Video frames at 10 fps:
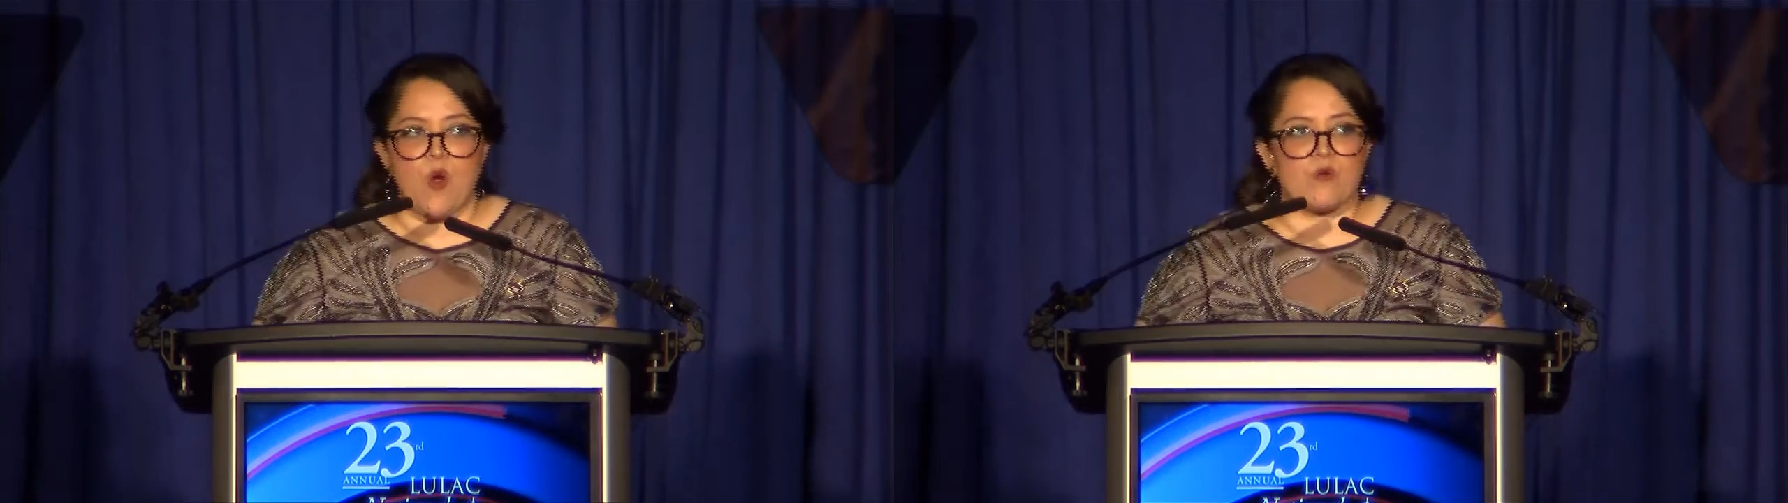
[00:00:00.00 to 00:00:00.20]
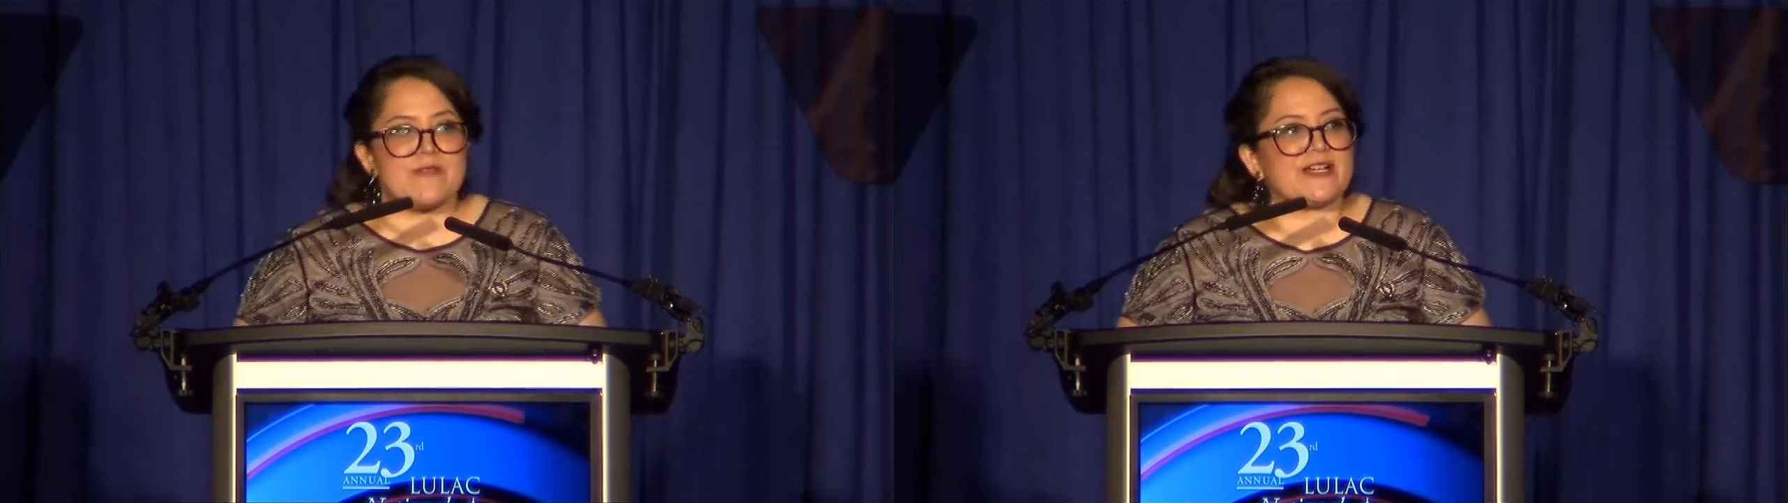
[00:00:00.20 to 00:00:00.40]

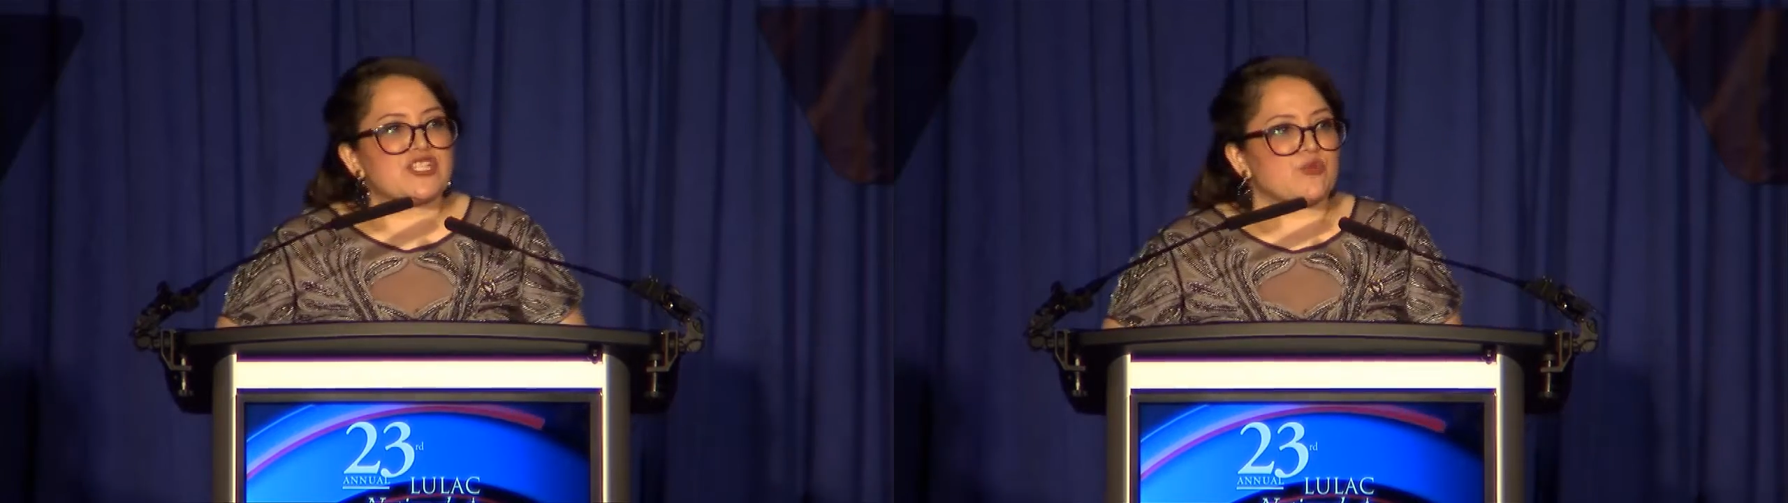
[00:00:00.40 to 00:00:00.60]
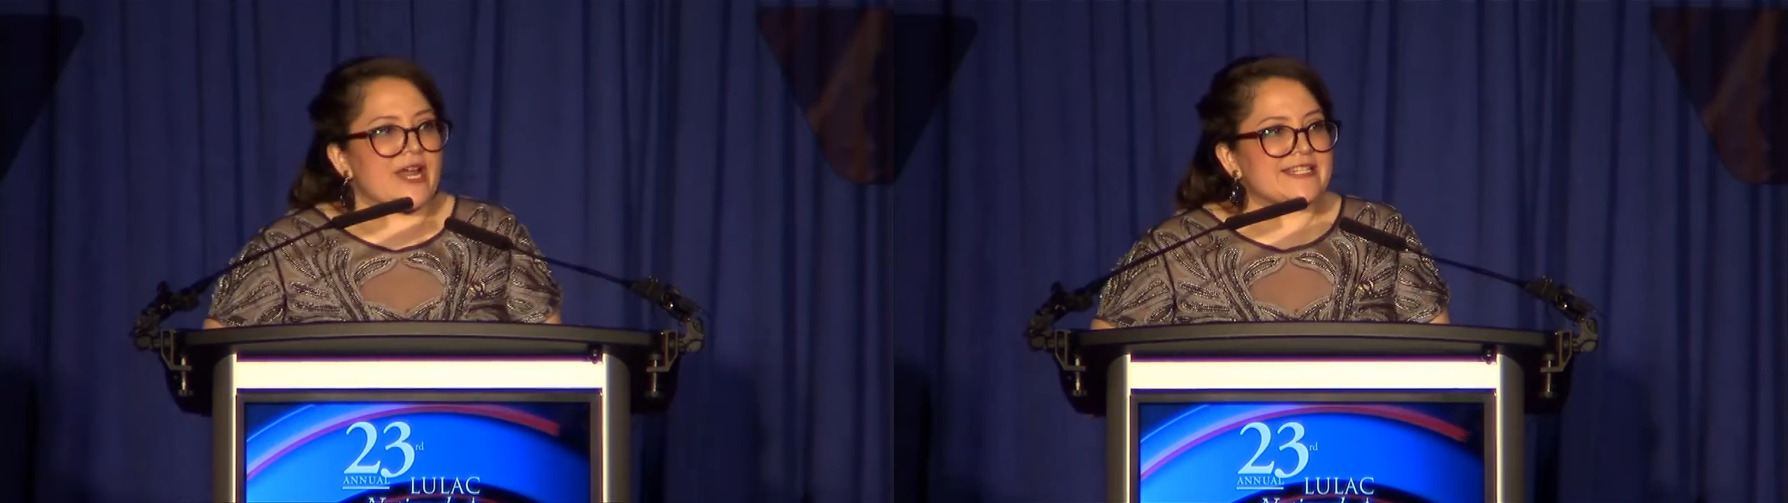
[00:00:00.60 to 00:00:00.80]
We must
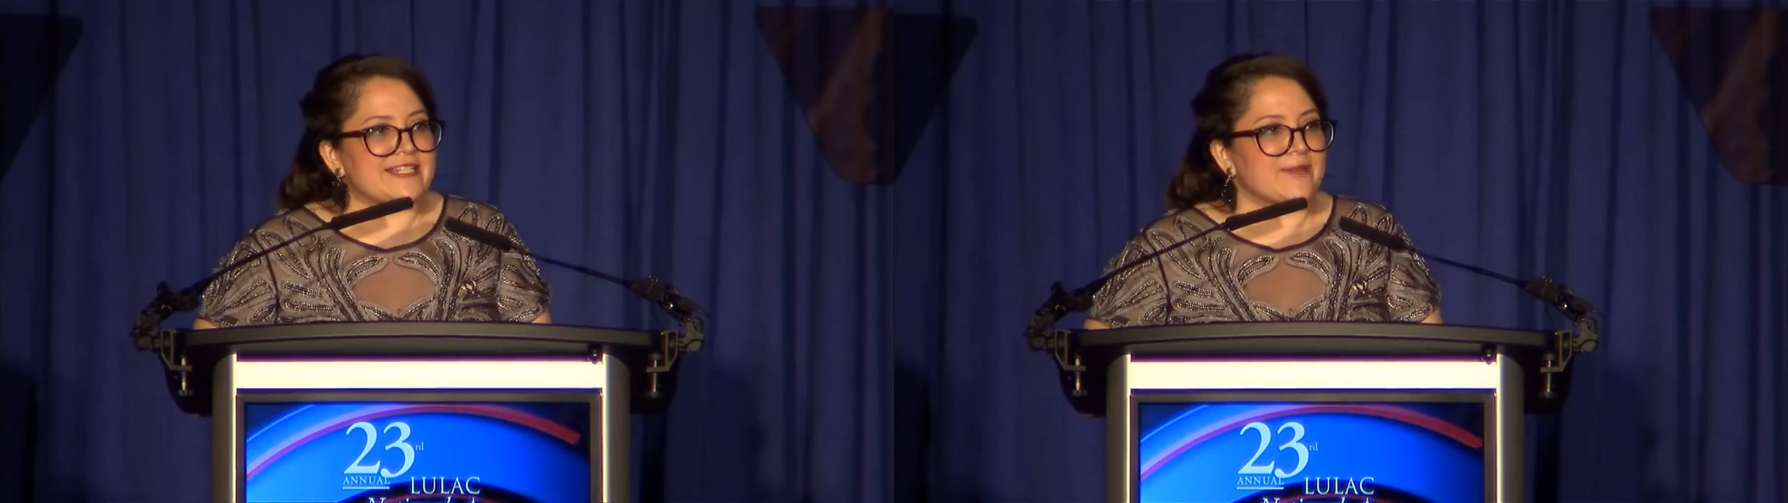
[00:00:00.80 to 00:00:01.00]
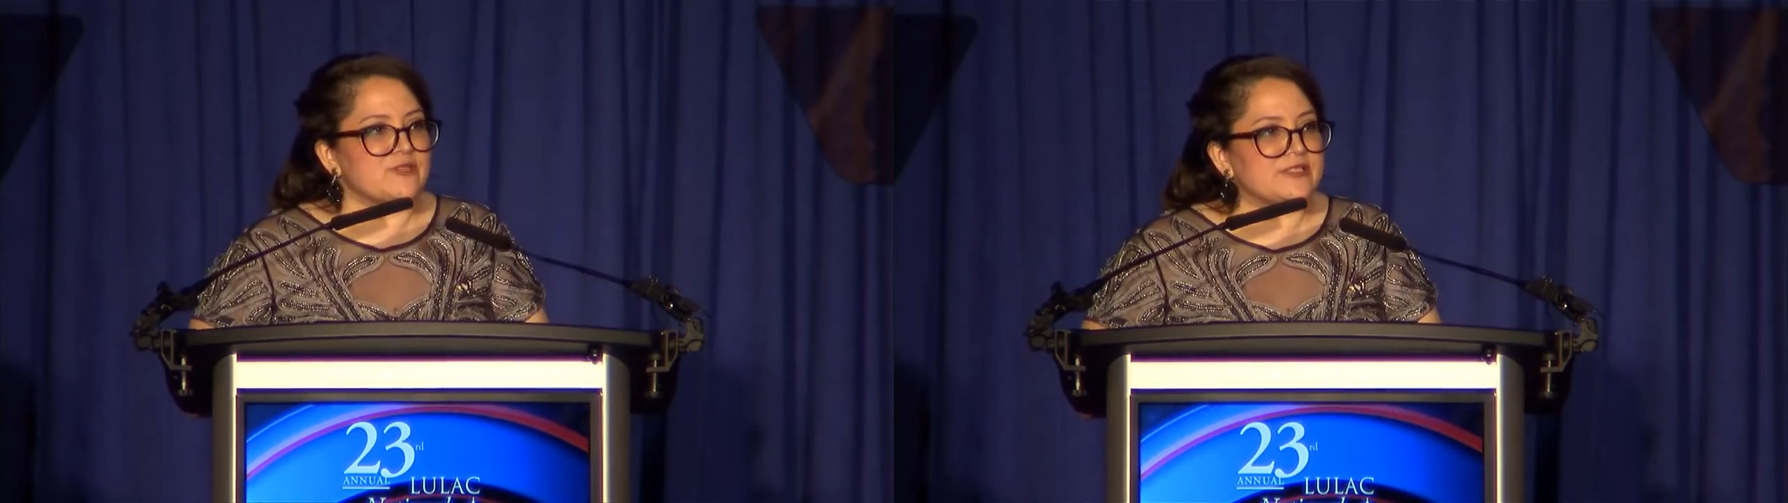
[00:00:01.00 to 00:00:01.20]
rise
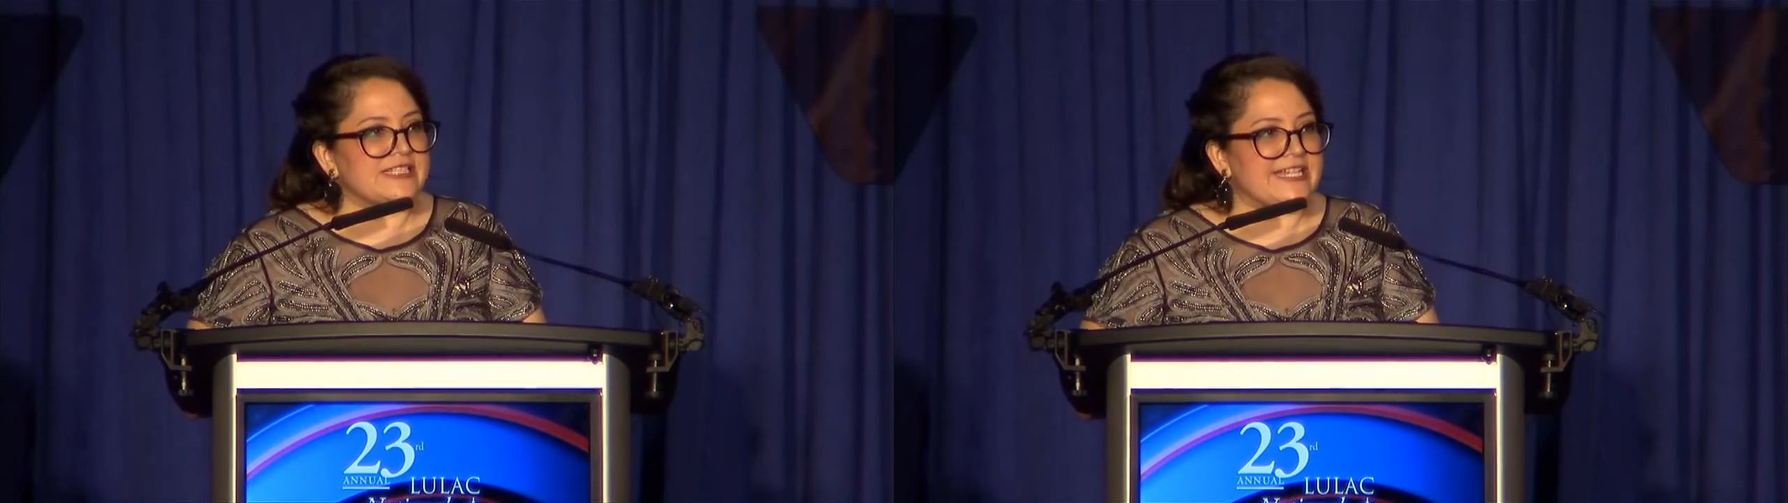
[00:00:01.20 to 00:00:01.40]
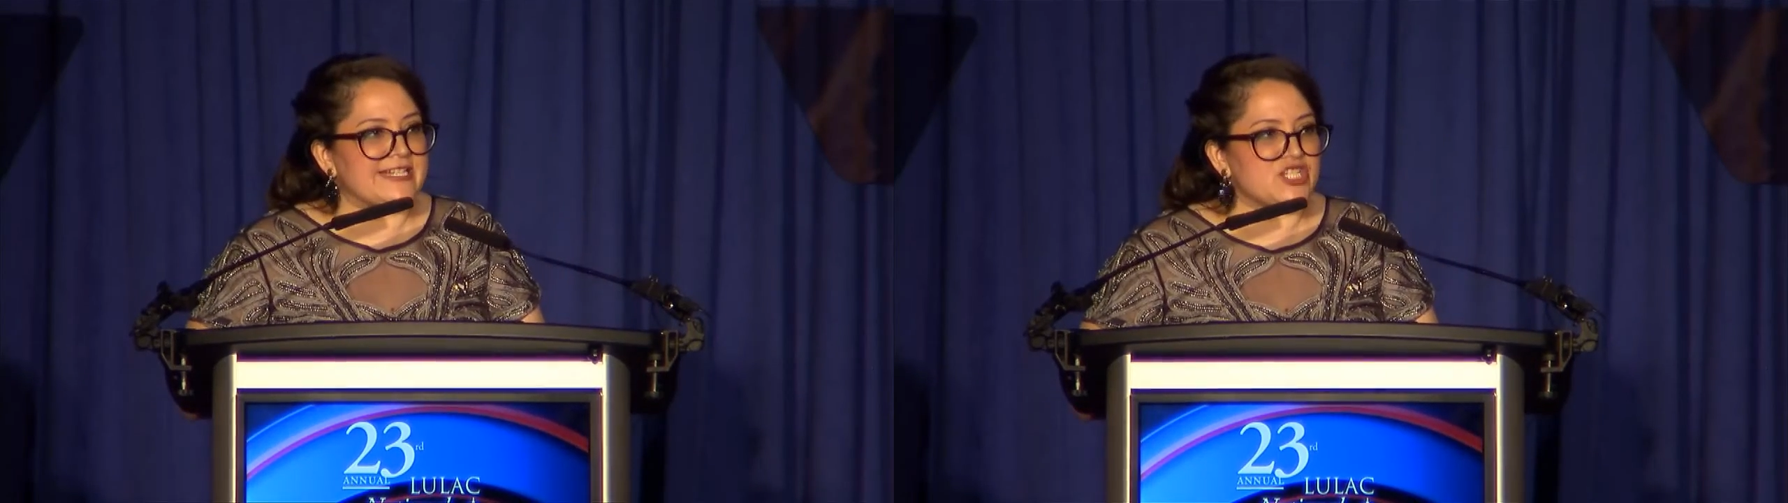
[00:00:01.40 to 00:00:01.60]
up to
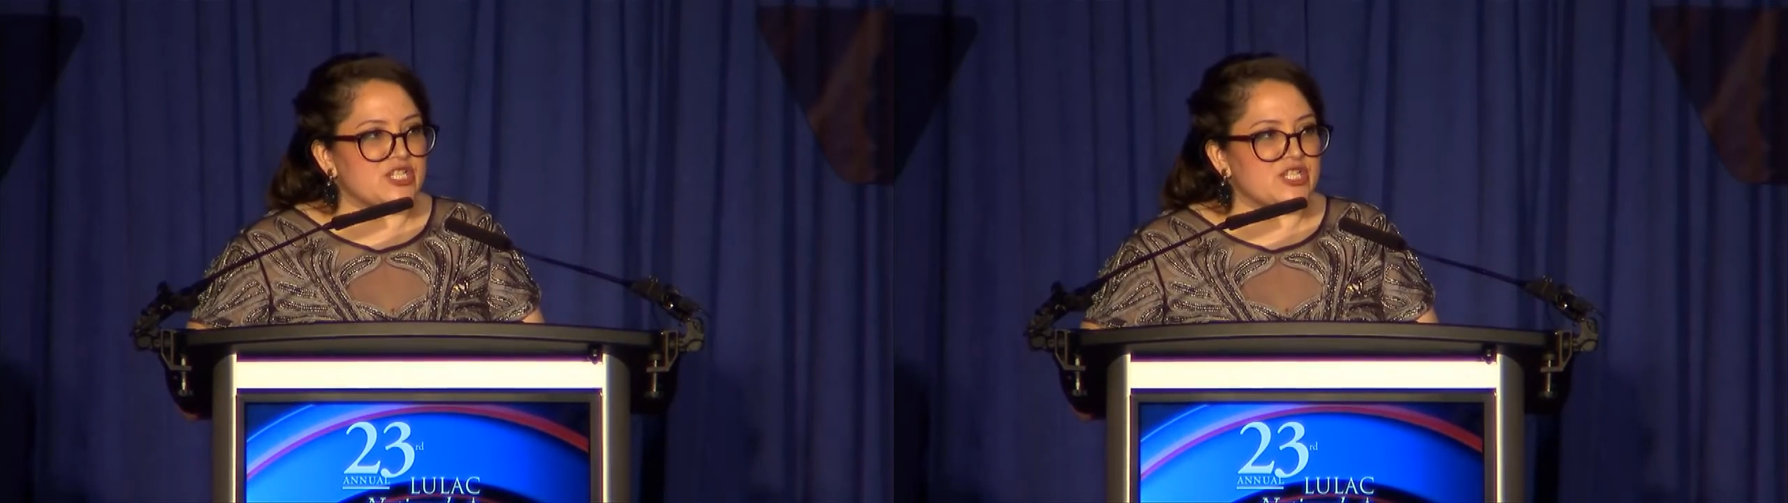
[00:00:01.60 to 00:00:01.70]
lead in